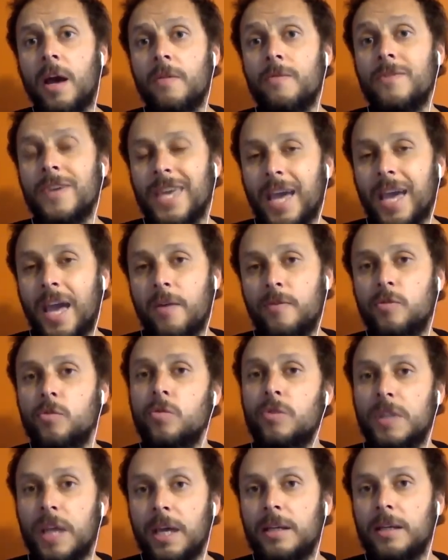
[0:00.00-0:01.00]
we have to
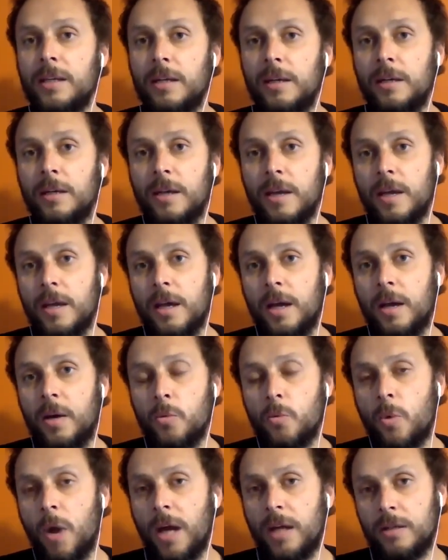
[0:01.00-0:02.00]
tackle
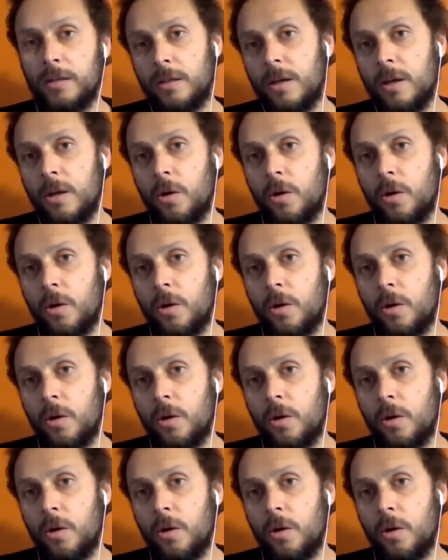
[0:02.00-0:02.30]
one